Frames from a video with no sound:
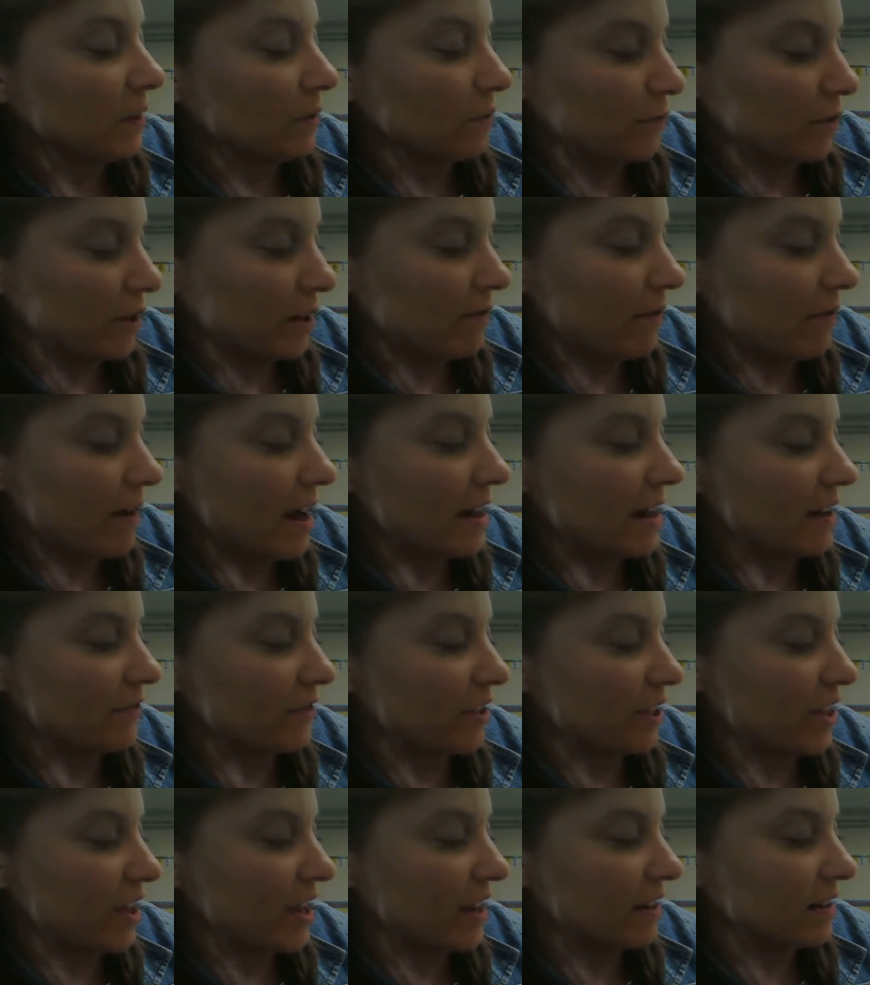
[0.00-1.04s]
Rewrite
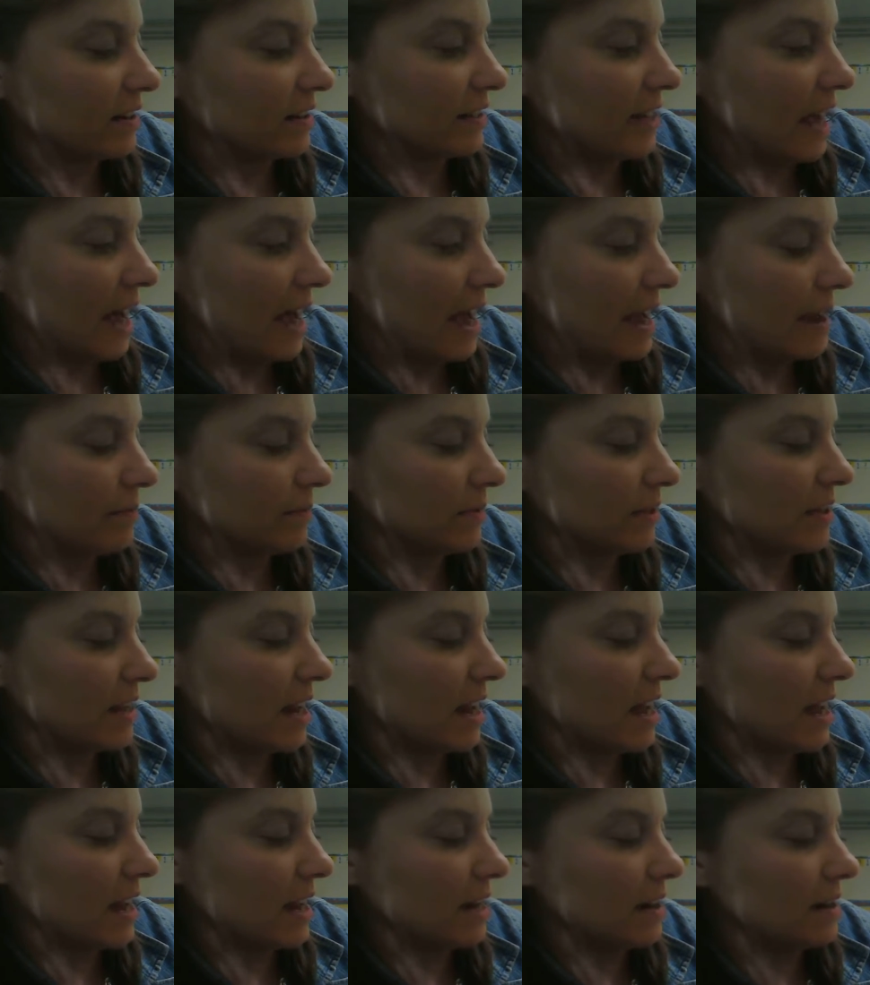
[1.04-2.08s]
everything. Times
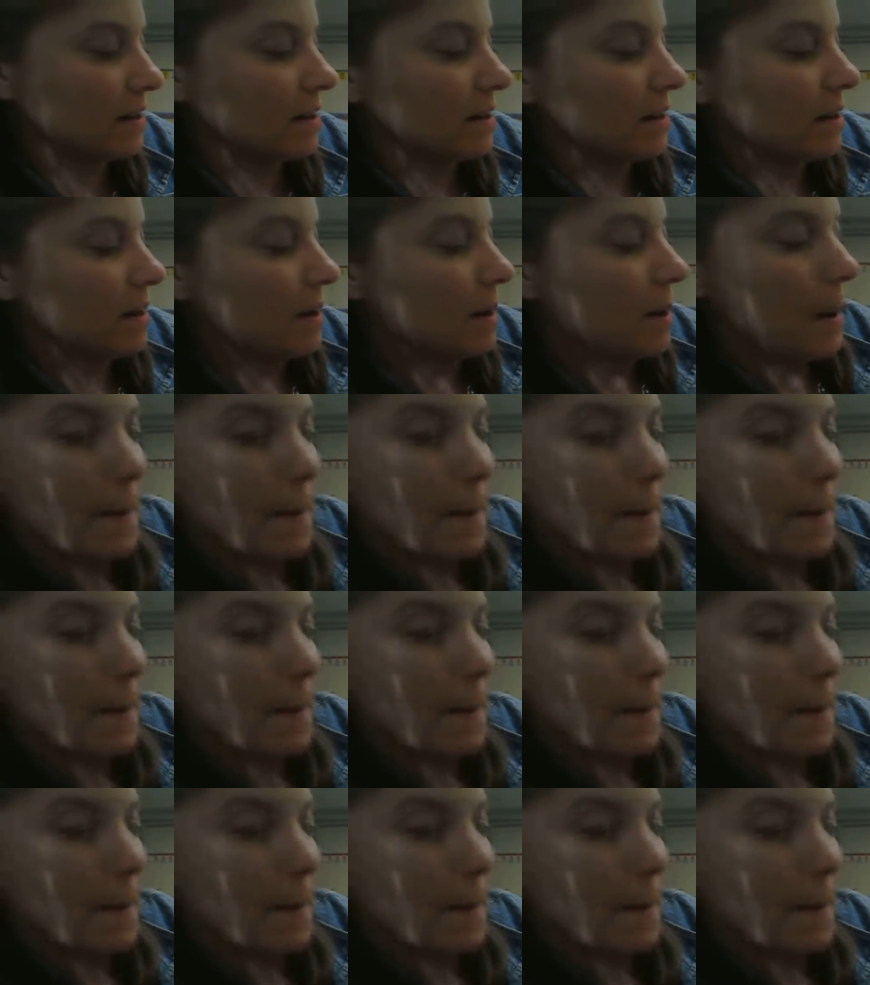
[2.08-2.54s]
9.